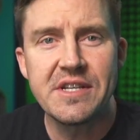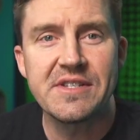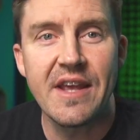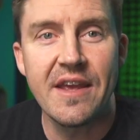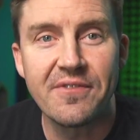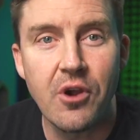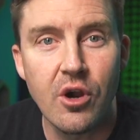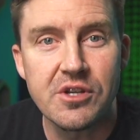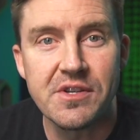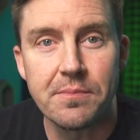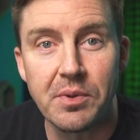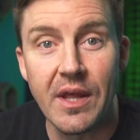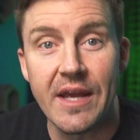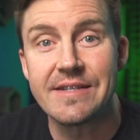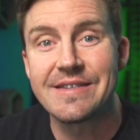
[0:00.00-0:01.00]
these safeguards in
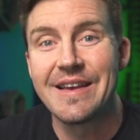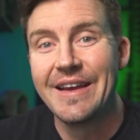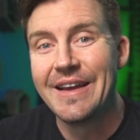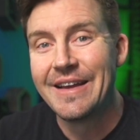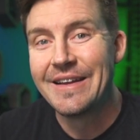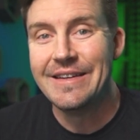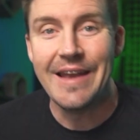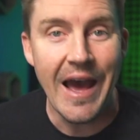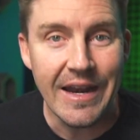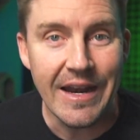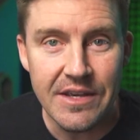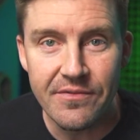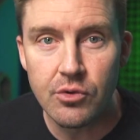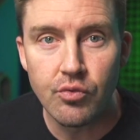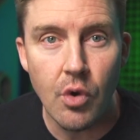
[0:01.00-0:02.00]
place, not
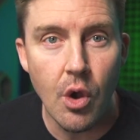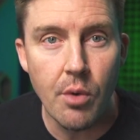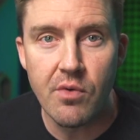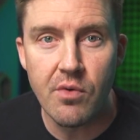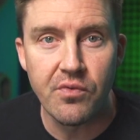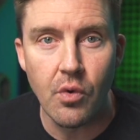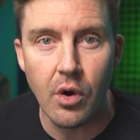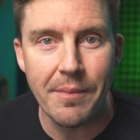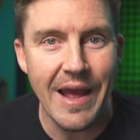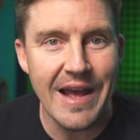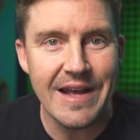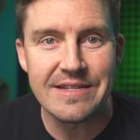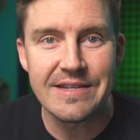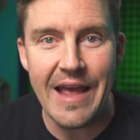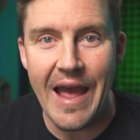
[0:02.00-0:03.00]
even RoboForm
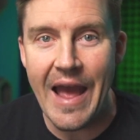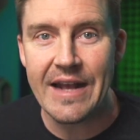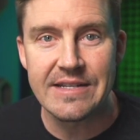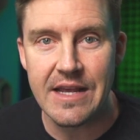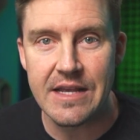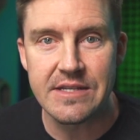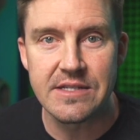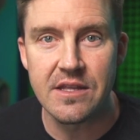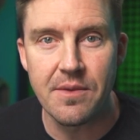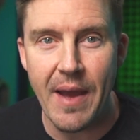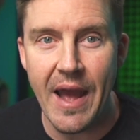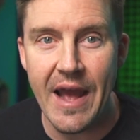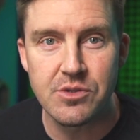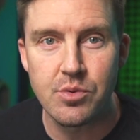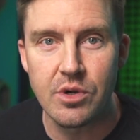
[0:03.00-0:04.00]
has access to the
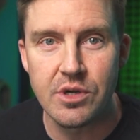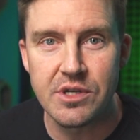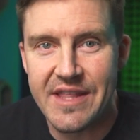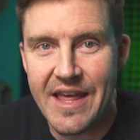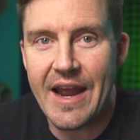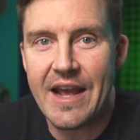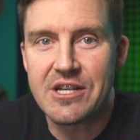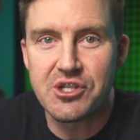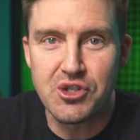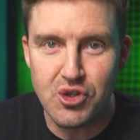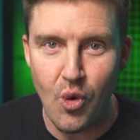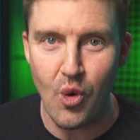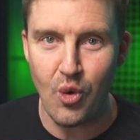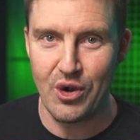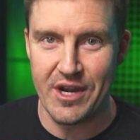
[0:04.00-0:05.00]
passwords that I
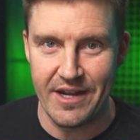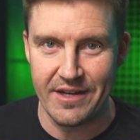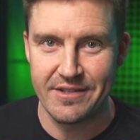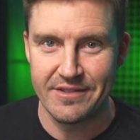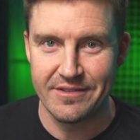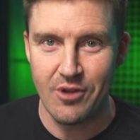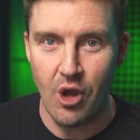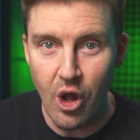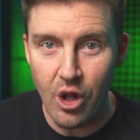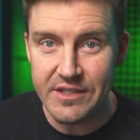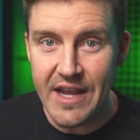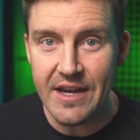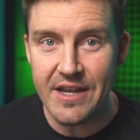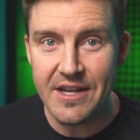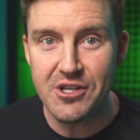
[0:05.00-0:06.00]
store in it. All
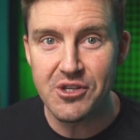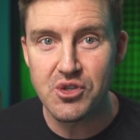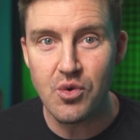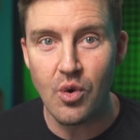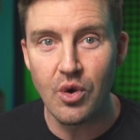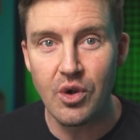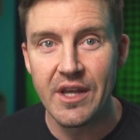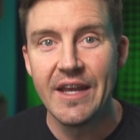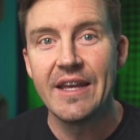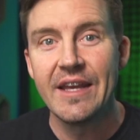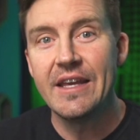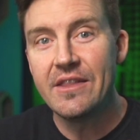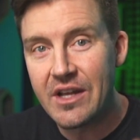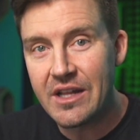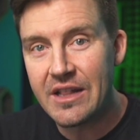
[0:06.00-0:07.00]
data is stored
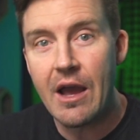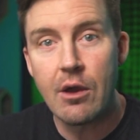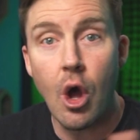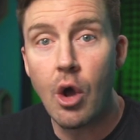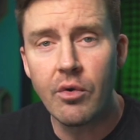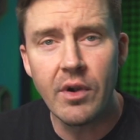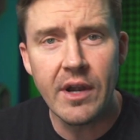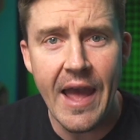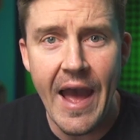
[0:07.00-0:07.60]
in the cloud, already